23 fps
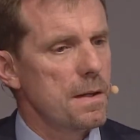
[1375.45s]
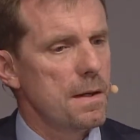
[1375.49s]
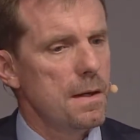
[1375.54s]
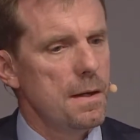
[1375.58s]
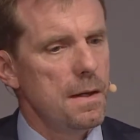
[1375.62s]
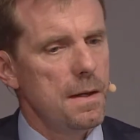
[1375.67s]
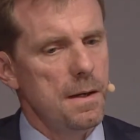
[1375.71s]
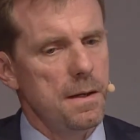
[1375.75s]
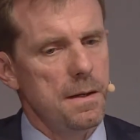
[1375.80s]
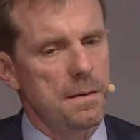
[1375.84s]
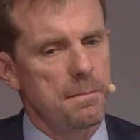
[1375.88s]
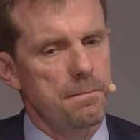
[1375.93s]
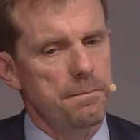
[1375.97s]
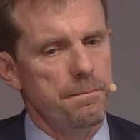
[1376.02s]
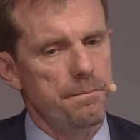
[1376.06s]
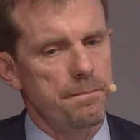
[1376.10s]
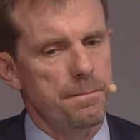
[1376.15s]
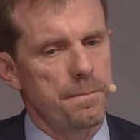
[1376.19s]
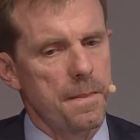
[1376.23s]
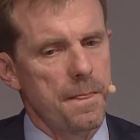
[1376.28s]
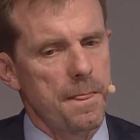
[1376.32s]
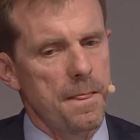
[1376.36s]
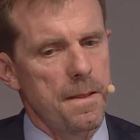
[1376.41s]

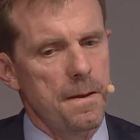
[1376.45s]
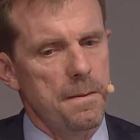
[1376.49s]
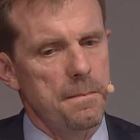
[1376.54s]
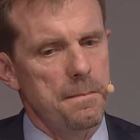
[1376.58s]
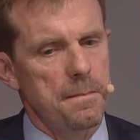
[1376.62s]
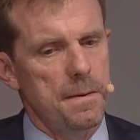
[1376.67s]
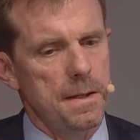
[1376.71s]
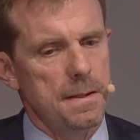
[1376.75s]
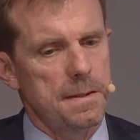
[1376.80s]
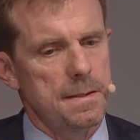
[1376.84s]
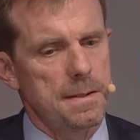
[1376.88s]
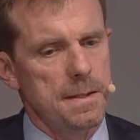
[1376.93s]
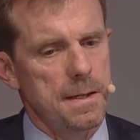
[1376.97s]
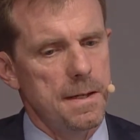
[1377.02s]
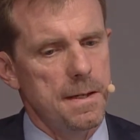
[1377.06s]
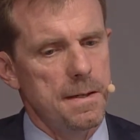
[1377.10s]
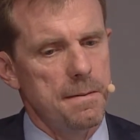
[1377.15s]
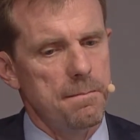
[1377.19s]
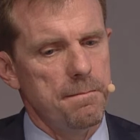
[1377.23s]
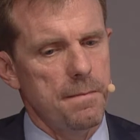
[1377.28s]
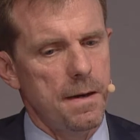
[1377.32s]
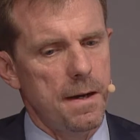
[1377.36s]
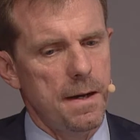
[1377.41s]
But
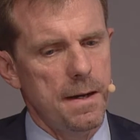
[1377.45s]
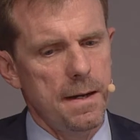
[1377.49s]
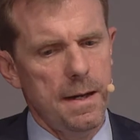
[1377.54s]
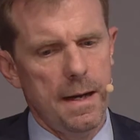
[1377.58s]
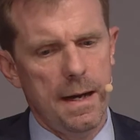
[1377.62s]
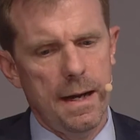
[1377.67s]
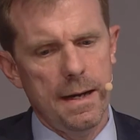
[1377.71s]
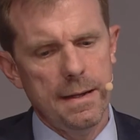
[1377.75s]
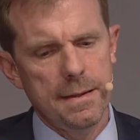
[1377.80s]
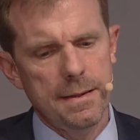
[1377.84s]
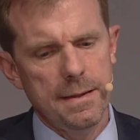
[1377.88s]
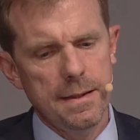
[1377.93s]
I